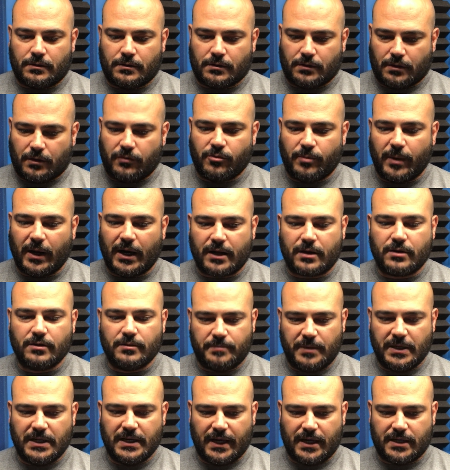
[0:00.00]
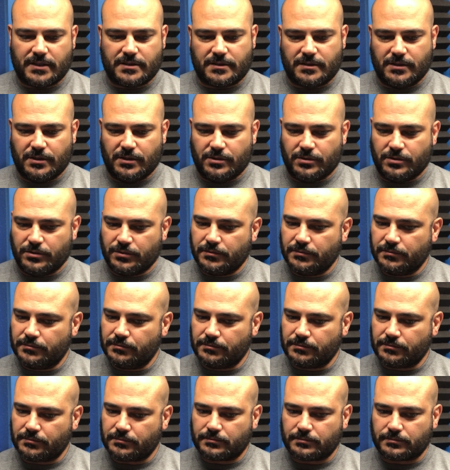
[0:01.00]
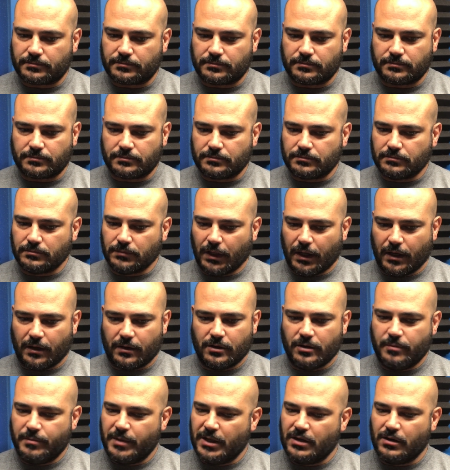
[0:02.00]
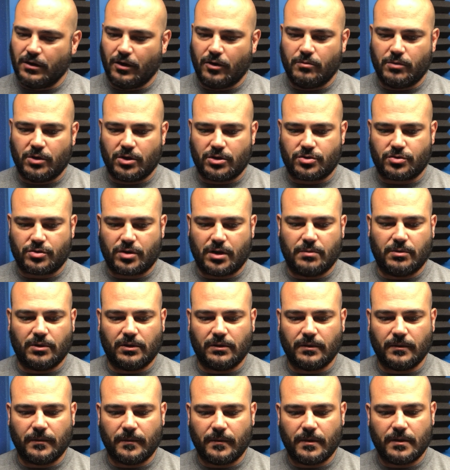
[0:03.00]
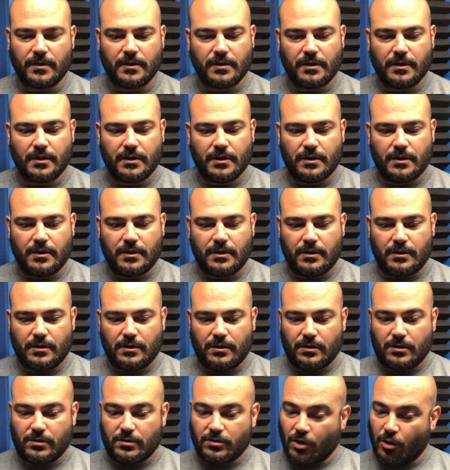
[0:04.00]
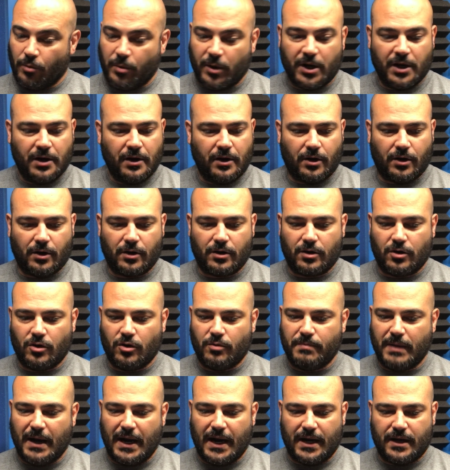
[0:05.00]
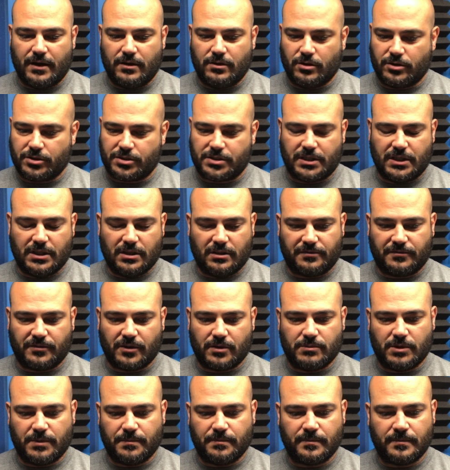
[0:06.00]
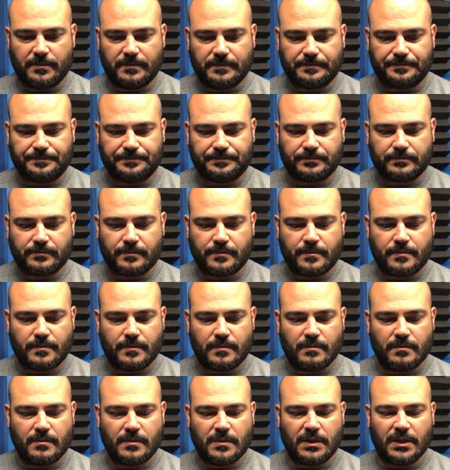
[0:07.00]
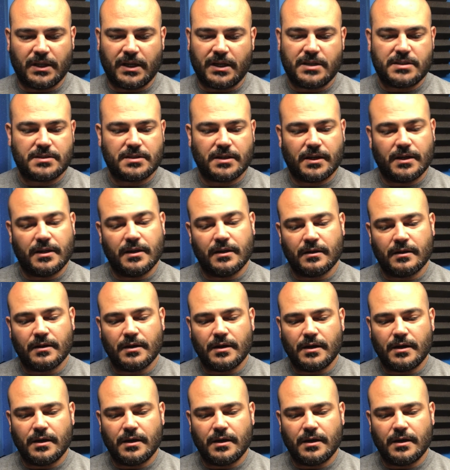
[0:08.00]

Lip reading: Everybody gonna be nice to you. Ain't gonna be no more trouble. Nobody gonna hurt nobody nor steal from 'em." Lenny said.